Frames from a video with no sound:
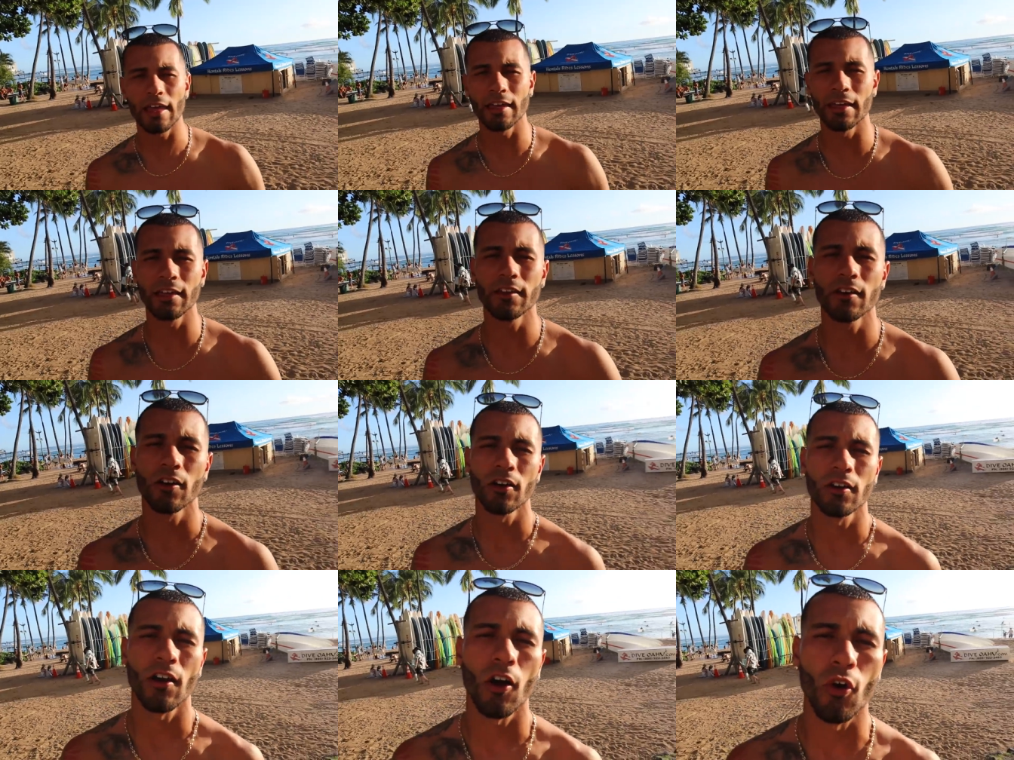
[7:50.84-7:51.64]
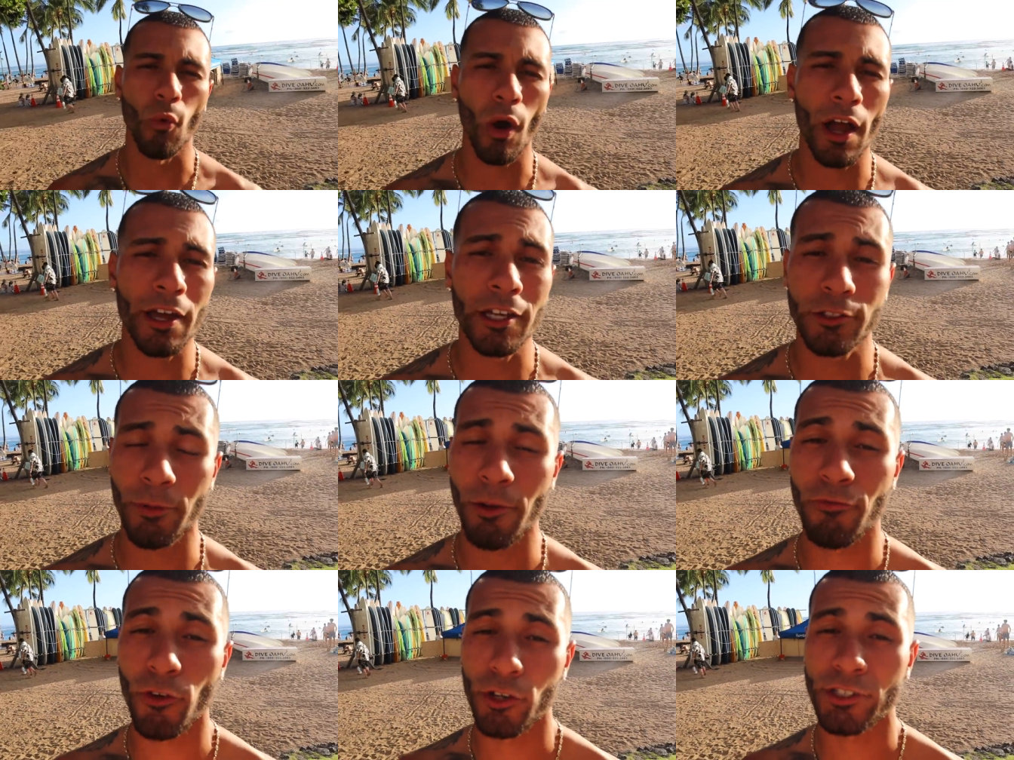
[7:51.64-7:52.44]
in Hawaii. It's
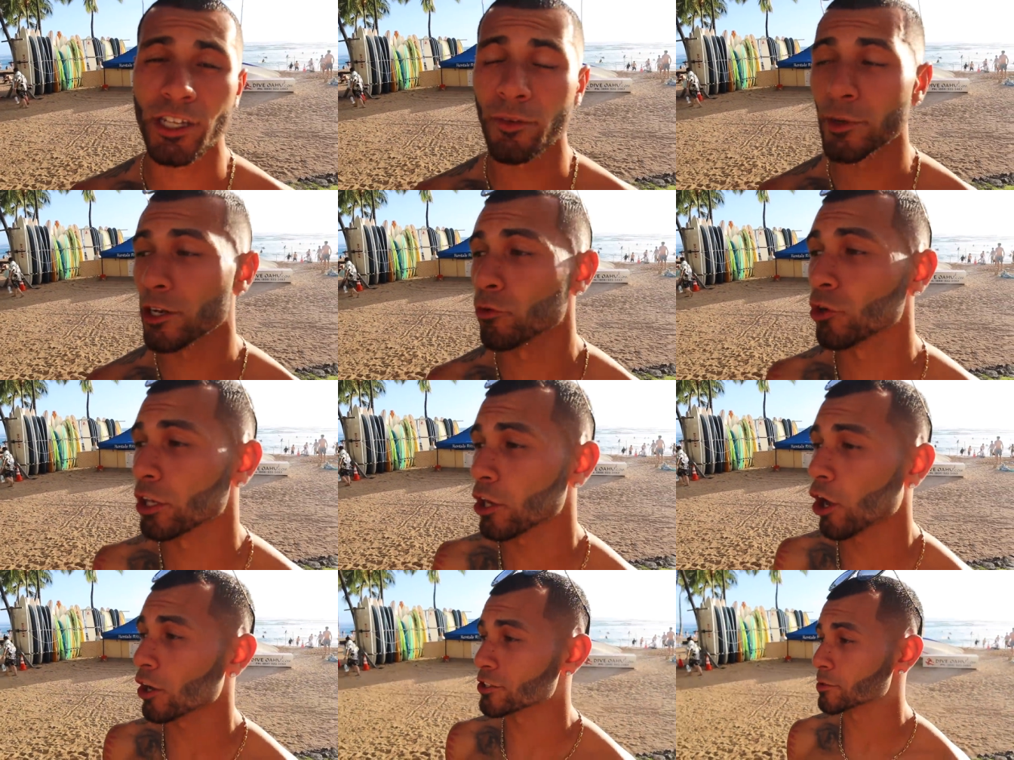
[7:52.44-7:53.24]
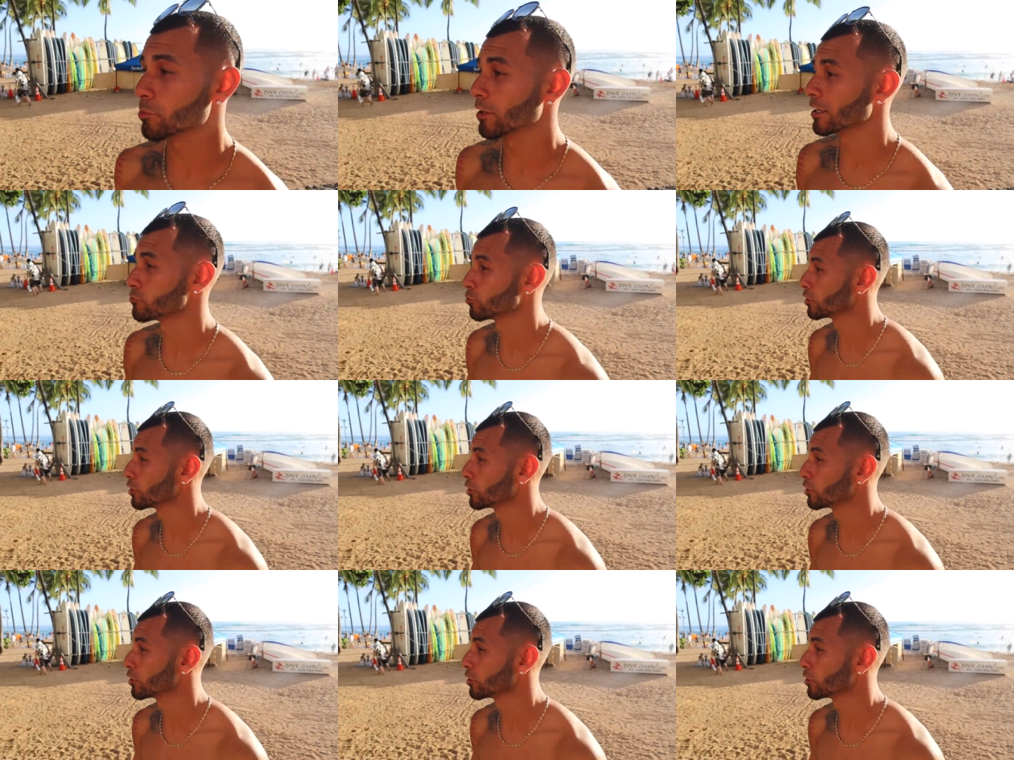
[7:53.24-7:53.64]
my first time here, really awesome place,